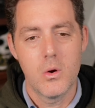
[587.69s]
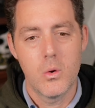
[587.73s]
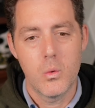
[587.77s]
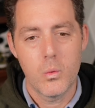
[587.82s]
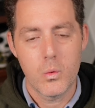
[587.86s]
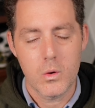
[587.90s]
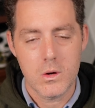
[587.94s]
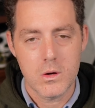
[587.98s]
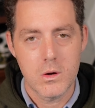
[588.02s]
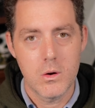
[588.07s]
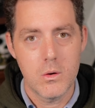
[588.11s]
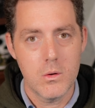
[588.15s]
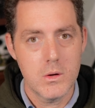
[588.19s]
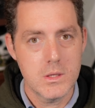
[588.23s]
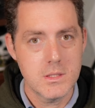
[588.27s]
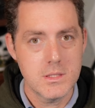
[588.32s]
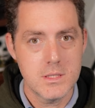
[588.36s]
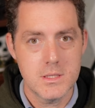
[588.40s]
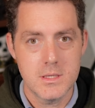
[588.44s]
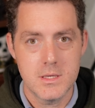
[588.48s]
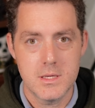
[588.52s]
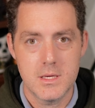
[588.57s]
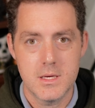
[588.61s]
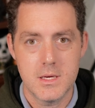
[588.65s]
We're going
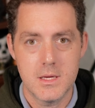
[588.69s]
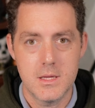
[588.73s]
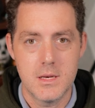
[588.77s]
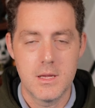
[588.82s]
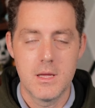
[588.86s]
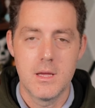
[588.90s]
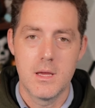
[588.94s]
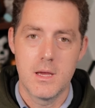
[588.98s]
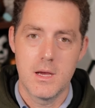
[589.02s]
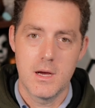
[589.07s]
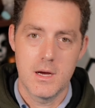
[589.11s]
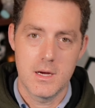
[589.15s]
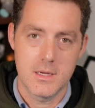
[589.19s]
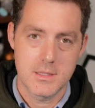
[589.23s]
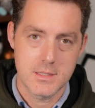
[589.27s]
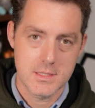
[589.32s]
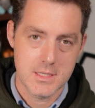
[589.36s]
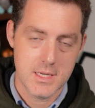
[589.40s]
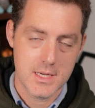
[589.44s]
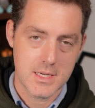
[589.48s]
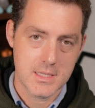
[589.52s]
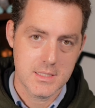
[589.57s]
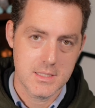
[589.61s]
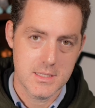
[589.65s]
to need a
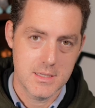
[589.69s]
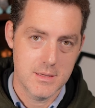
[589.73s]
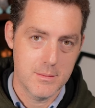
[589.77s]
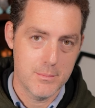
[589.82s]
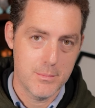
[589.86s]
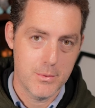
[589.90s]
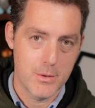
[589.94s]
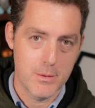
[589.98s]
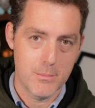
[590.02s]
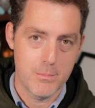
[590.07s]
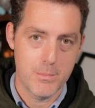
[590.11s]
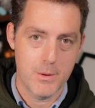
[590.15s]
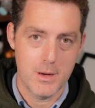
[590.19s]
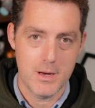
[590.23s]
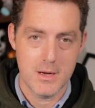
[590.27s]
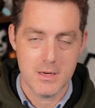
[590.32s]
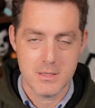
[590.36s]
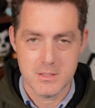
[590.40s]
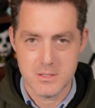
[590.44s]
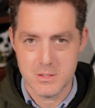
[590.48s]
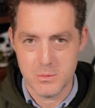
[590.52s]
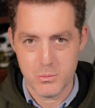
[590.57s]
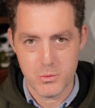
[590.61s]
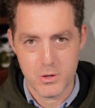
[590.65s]
text input
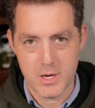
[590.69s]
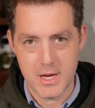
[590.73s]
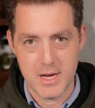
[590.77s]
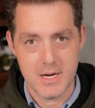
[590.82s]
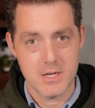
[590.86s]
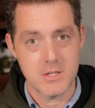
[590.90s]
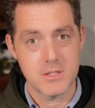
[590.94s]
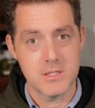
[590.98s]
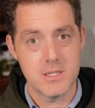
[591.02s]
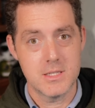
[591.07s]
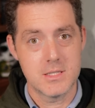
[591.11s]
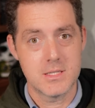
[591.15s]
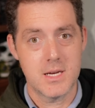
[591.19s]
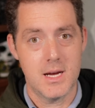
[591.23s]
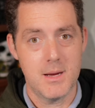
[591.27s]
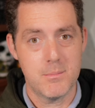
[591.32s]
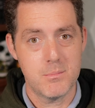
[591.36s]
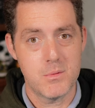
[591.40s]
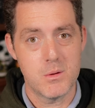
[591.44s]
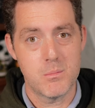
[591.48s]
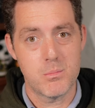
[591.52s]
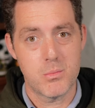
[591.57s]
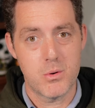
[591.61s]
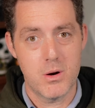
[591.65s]
box, somewhere to actually type
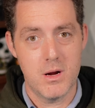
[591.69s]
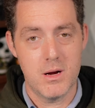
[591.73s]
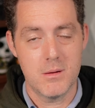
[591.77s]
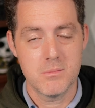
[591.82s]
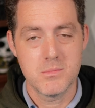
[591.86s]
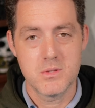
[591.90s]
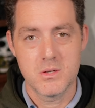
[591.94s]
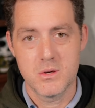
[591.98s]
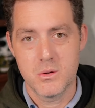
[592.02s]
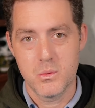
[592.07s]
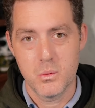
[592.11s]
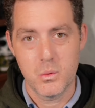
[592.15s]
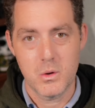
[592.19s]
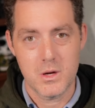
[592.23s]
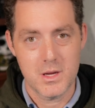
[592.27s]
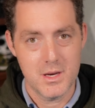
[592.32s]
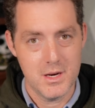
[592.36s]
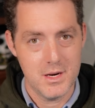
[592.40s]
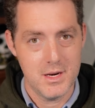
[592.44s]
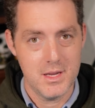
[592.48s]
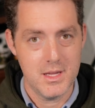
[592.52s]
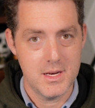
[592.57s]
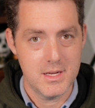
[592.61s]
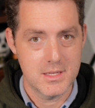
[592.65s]
the prompt. We're
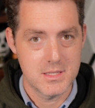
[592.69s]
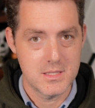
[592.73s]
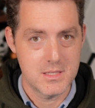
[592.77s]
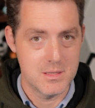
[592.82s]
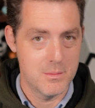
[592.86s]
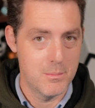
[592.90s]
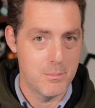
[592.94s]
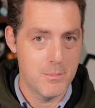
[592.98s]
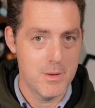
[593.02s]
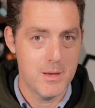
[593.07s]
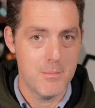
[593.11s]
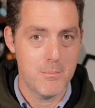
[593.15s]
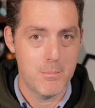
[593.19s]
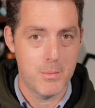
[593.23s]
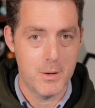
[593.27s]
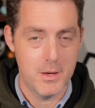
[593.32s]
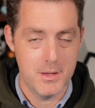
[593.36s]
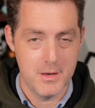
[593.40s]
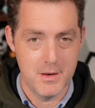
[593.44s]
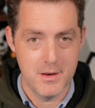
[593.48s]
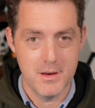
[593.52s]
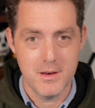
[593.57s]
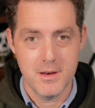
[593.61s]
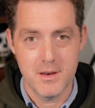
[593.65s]
gonna need a submit
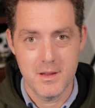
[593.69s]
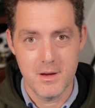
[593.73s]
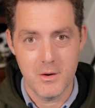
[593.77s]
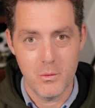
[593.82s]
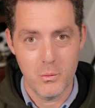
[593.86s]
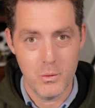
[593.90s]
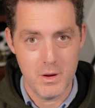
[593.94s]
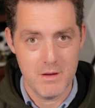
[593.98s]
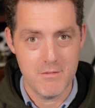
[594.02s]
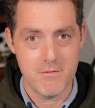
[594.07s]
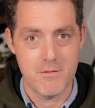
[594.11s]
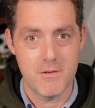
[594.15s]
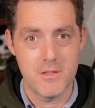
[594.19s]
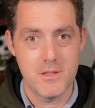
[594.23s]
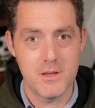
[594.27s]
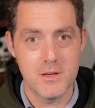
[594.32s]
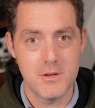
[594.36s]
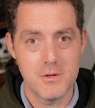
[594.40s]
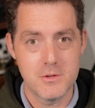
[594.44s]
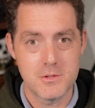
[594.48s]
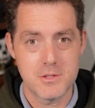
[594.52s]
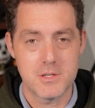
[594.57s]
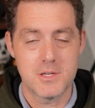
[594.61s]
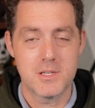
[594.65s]
button, a way for the
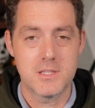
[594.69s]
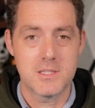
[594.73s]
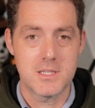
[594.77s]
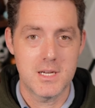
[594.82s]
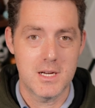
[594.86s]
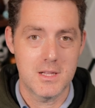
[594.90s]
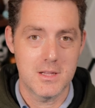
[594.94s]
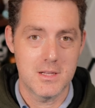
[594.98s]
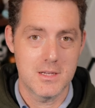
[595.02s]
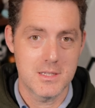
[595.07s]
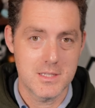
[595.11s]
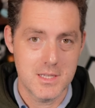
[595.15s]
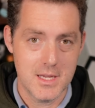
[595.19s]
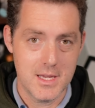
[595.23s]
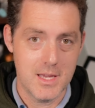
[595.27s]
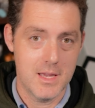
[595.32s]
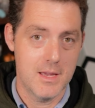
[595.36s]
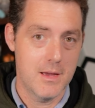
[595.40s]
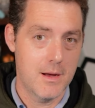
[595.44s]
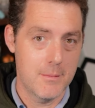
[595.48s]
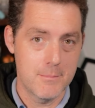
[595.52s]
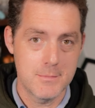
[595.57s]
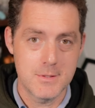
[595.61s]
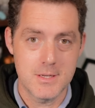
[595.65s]
user to tell us,
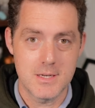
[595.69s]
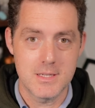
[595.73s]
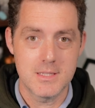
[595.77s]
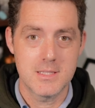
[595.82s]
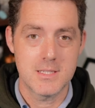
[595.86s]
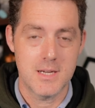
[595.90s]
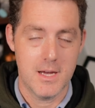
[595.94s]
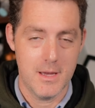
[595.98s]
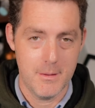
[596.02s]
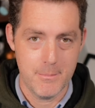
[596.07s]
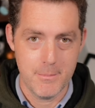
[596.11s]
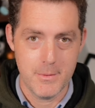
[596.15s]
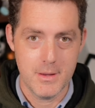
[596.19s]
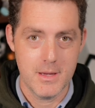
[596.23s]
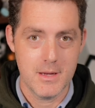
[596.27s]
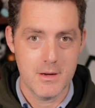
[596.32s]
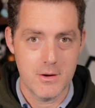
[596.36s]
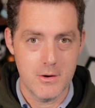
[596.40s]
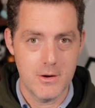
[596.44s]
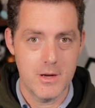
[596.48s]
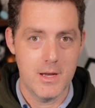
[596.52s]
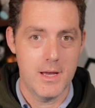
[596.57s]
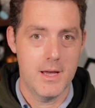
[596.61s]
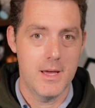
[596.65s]
hey, I'm done typing,
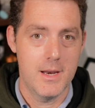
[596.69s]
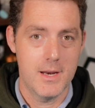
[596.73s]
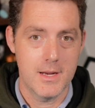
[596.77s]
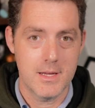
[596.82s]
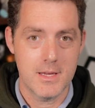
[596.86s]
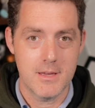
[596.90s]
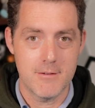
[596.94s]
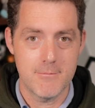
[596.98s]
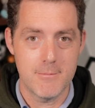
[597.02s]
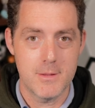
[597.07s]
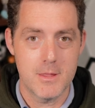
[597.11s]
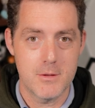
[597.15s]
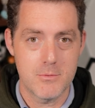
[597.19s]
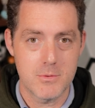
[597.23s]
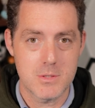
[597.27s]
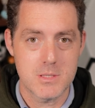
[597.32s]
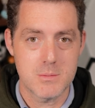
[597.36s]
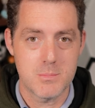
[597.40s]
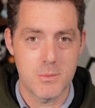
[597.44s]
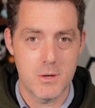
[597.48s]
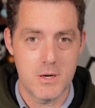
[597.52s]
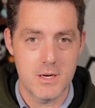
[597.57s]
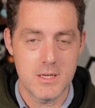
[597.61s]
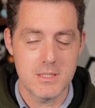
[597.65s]
go ahead and give me the
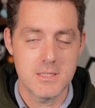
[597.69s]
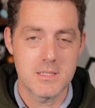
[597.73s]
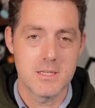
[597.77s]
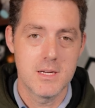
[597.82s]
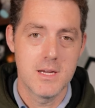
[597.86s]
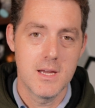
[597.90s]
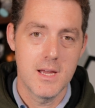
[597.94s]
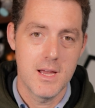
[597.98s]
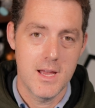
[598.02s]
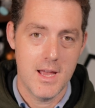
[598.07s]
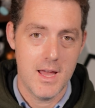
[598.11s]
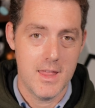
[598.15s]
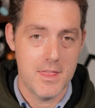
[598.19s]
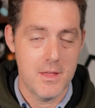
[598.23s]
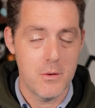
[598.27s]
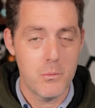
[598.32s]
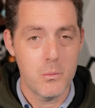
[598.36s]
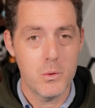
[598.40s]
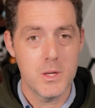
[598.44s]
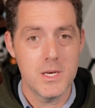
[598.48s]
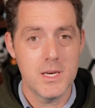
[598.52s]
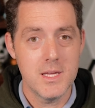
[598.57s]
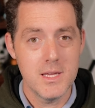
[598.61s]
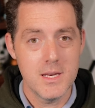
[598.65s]
response. And then
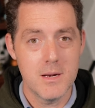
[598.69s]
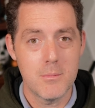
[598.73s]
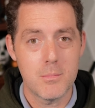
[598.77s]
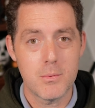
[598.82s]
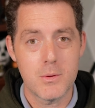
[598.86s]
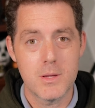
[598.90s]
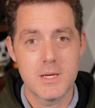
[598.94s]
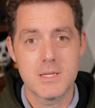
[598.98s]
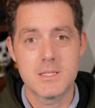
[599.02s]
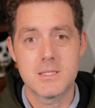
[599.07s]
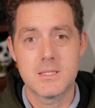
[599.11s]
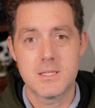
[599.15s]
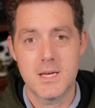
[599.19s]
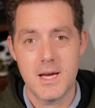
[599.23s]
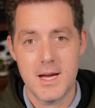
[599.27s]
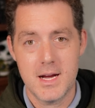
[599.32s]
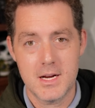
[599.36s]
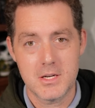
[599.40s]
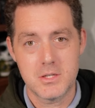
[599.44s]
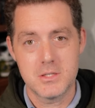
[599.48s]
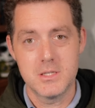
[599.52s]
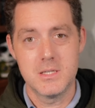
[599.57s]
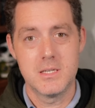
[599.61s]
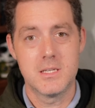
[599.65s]
we need a place to
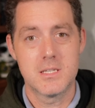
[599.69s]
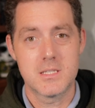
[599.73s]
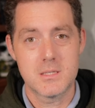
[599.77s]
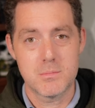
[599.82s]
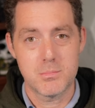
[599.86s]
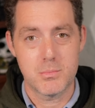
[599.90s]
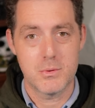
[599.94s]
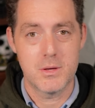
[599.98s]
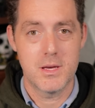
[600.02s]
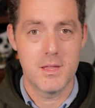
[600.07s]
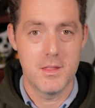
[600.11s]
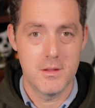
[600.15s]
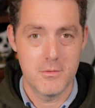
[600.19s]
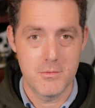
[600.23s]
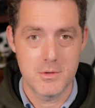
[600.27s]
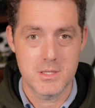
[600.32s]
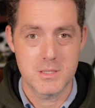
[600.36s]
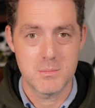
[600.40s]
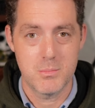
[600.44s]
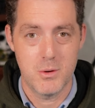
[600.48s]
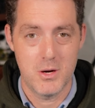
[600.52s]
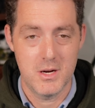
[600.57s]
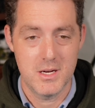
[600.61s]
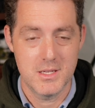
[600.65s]
actually display the
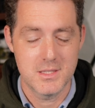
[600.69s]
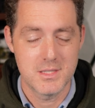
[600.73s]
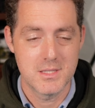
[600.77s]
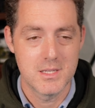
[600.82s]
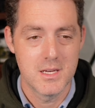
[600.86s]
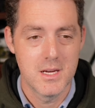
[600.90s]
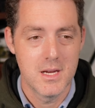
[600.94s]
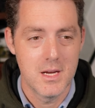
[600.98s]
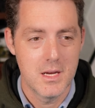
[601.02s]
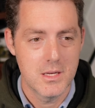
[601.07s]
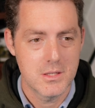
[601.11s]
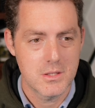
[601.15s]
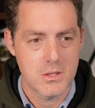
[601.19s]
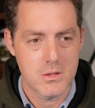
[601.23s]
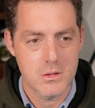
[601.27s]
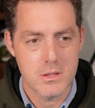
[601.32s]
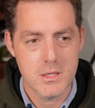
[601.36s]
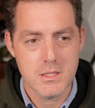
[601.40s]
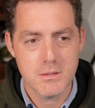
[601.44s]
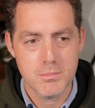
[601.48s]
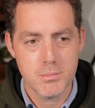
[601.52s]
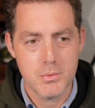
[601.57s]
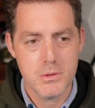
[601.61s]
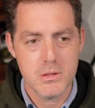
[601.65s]
response. So
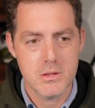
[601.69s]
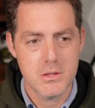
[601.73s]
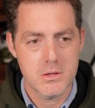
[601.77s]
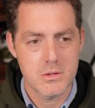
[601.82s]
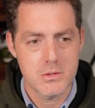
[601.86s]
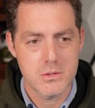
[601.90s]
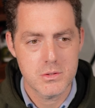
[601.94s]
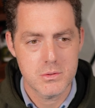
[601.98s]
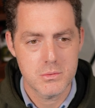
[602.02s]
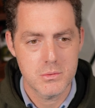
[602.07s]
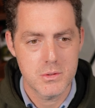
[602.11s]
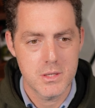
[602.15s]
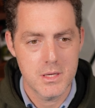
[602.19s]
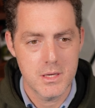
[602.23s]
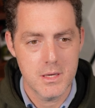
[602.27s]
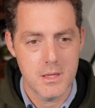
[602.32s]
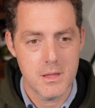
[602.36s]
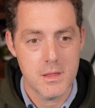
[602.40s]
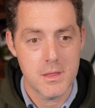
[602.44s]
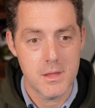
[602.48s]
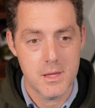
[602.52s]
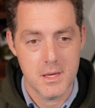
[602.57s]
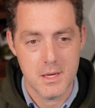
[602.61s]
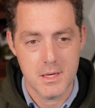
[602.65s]
let's put those three
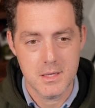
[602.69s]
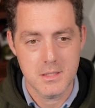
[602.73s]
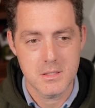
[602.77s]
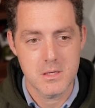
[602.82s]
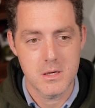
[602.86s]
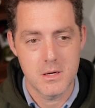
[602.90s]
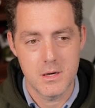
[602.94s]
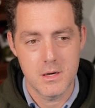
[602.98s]
things